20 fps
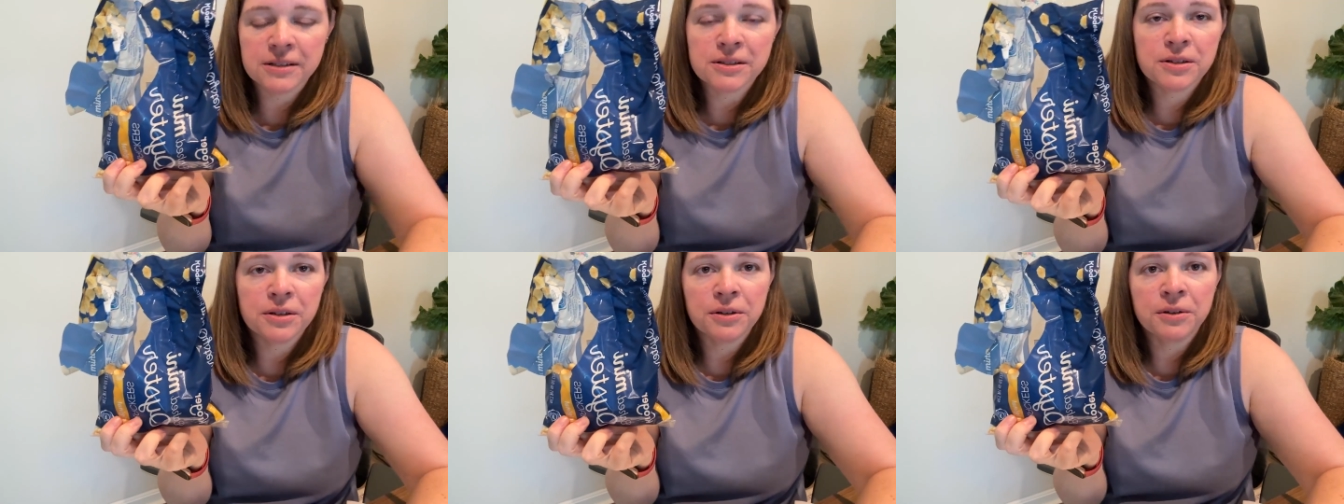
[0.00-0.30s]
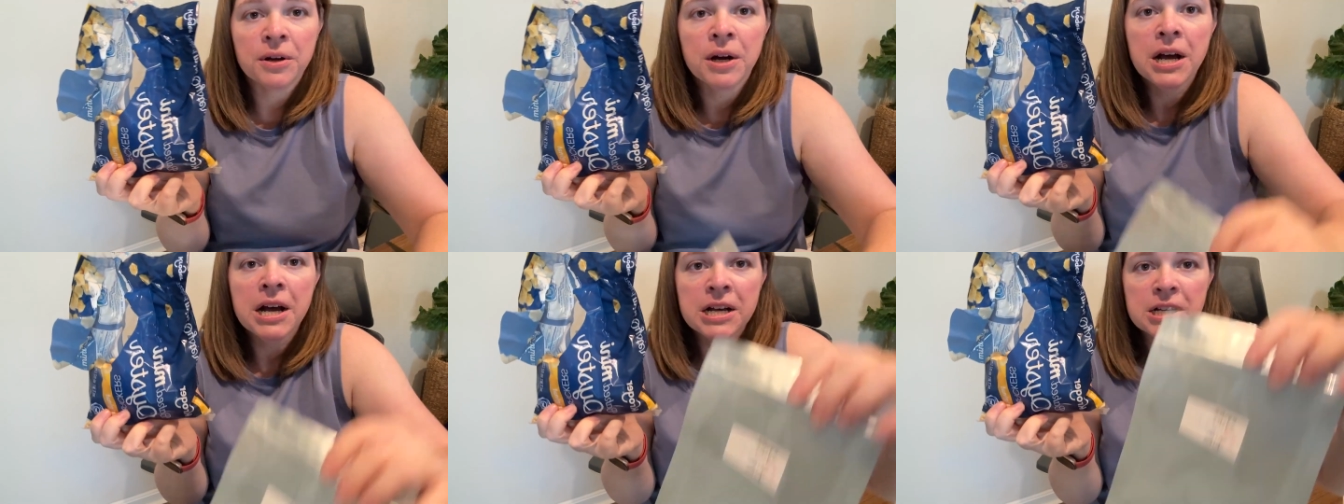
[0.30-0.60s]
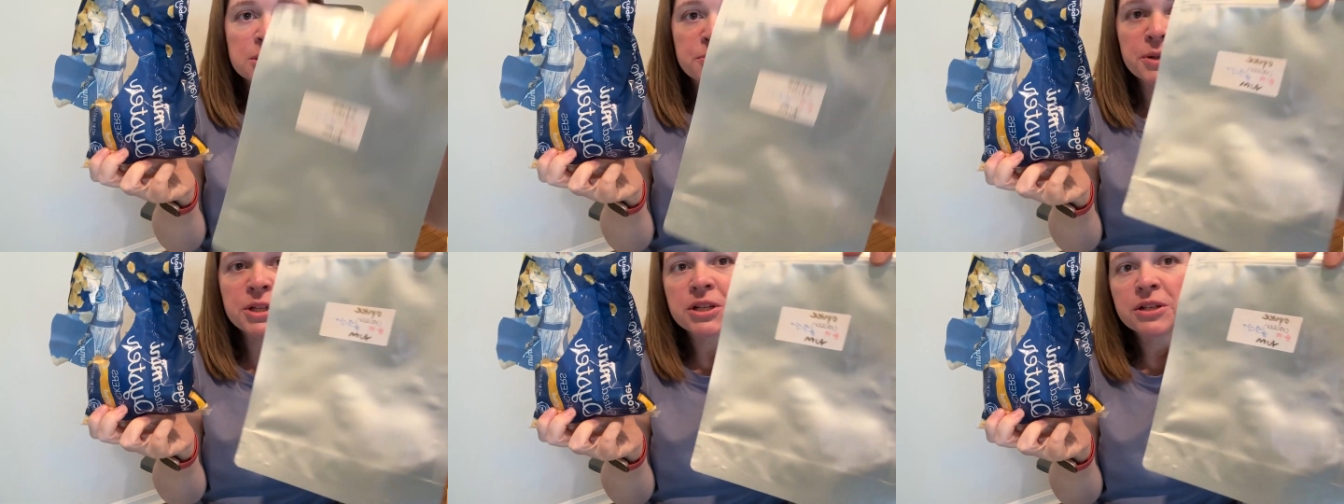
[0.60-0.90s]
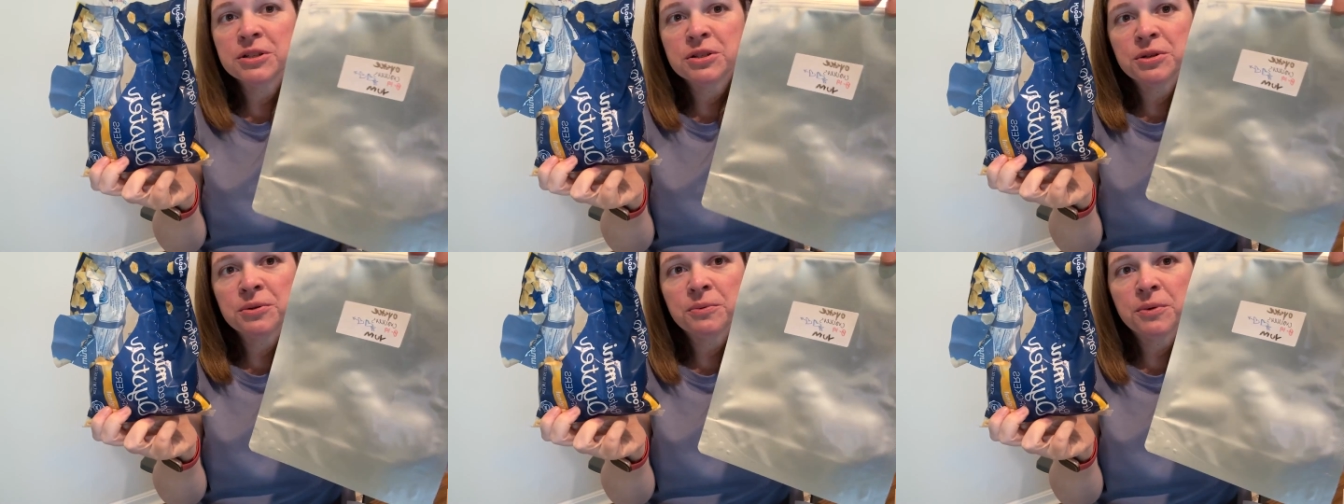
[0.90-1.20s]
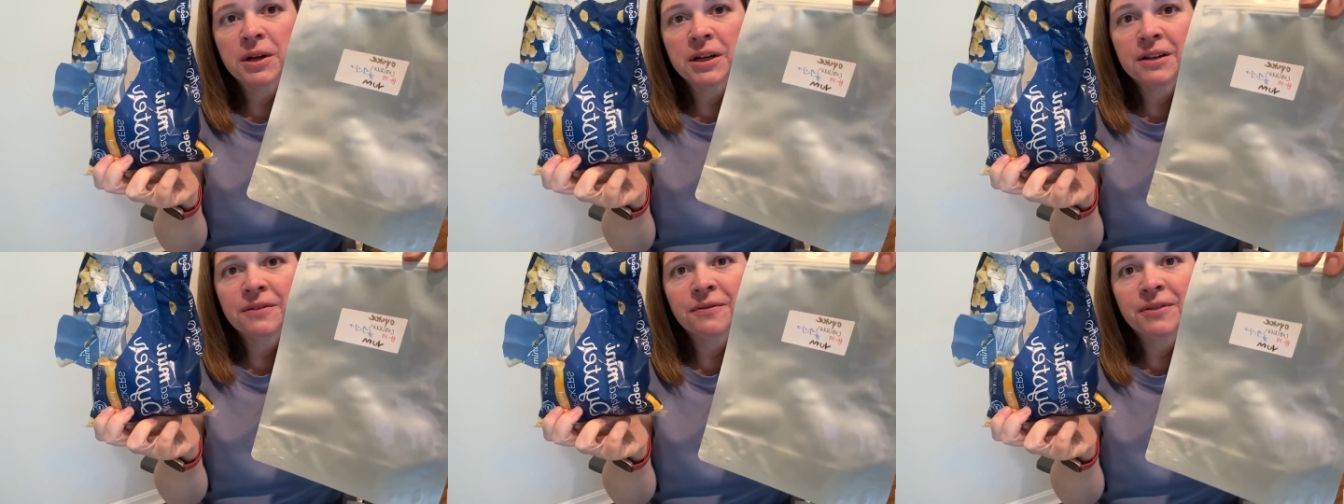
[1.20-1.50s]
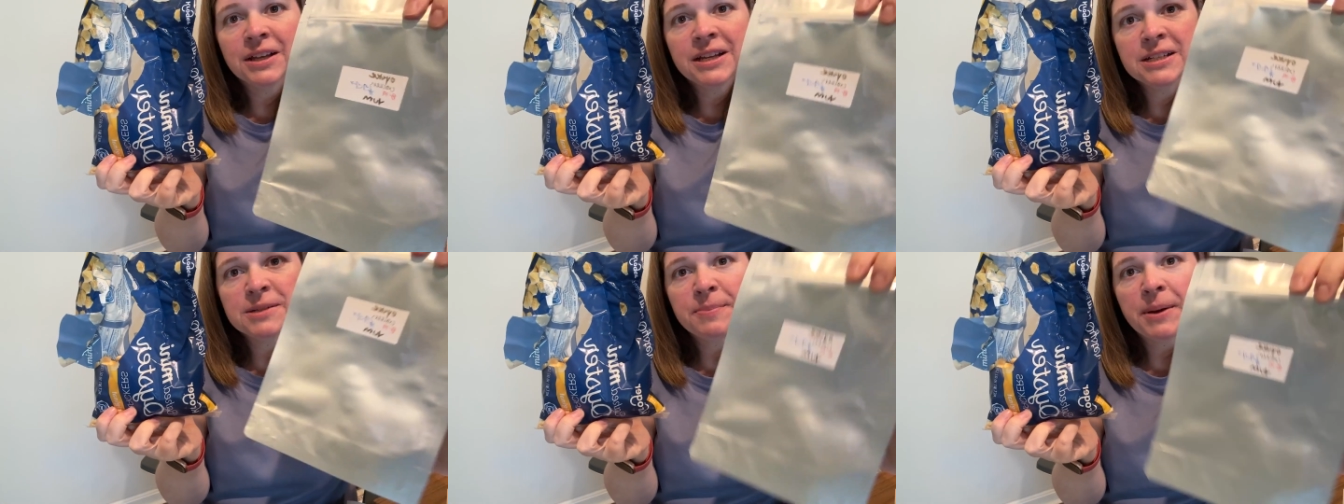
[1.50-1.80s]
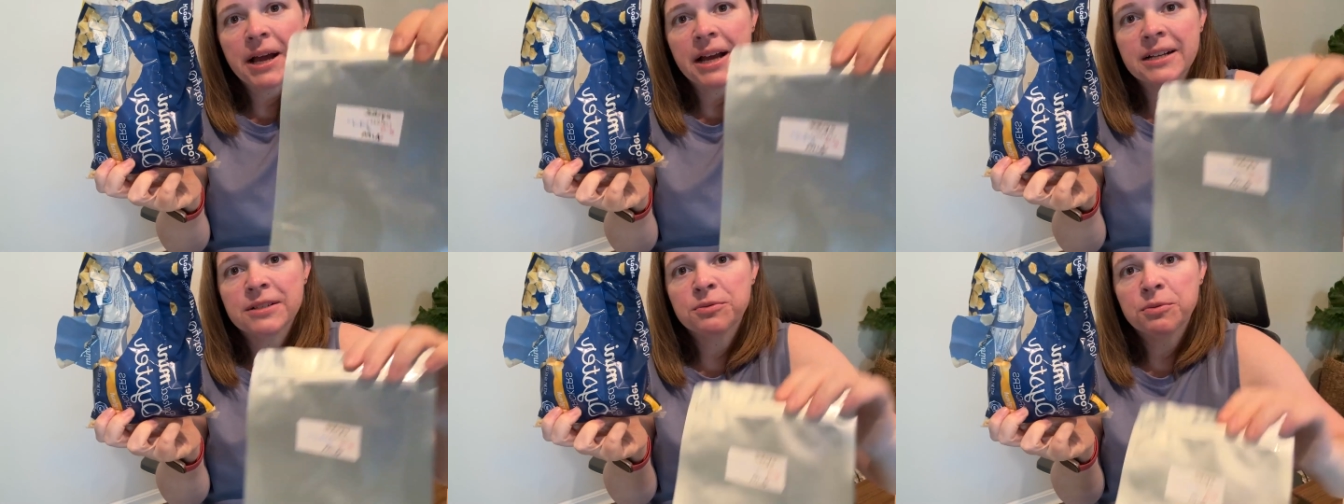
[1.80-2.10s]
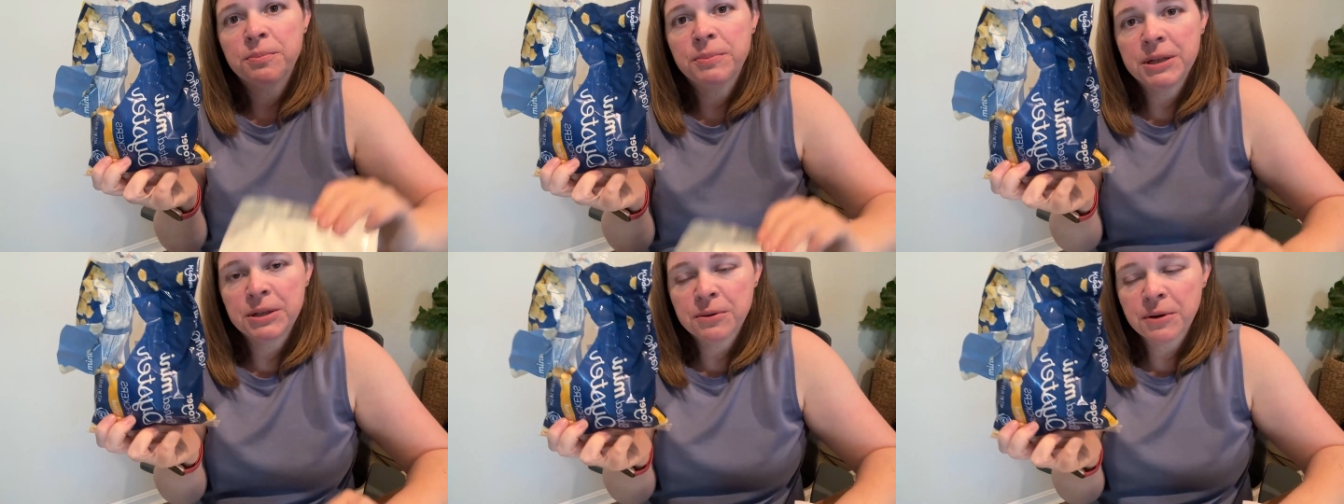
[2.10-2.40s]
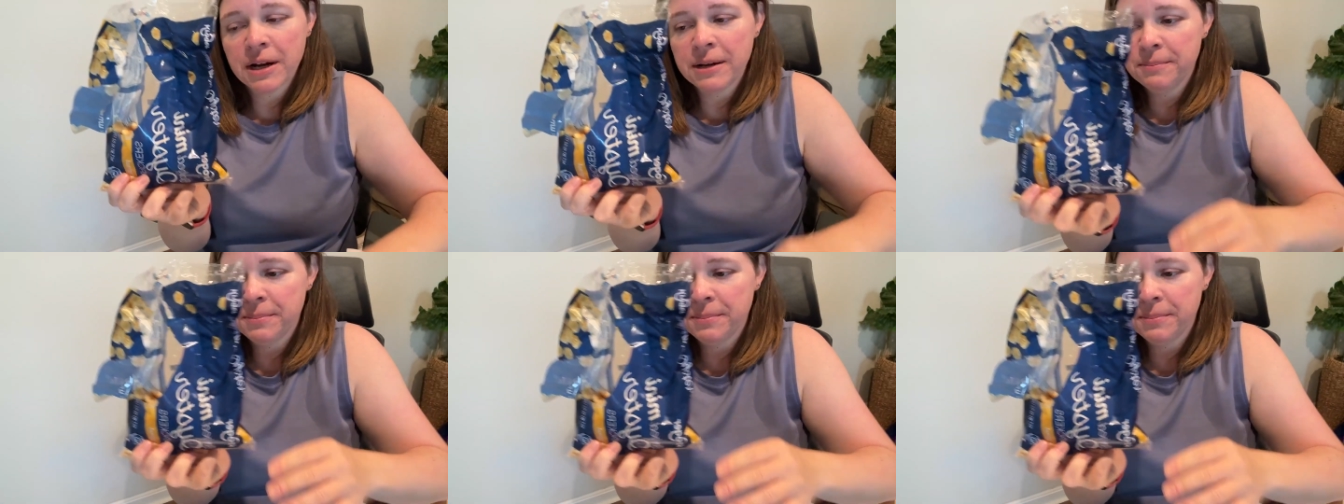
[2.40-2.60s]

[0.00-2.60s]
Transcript: So switching to one of these bags will be great